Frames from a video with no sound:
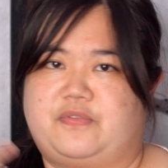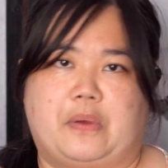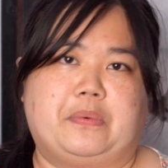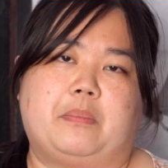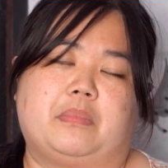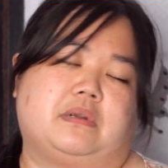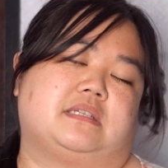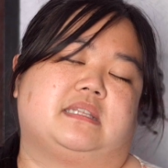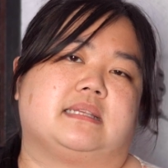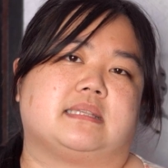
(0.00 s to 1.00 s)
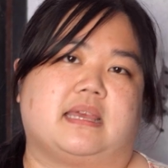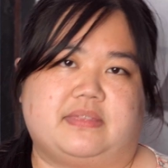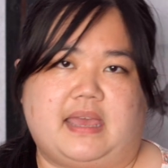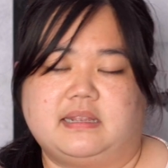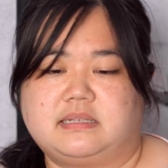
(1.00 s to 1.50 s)
phone numbers, things like
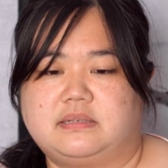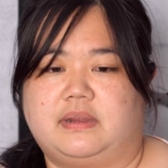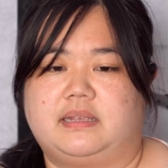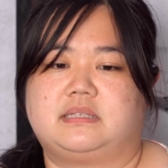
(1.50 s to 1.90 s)
that, right?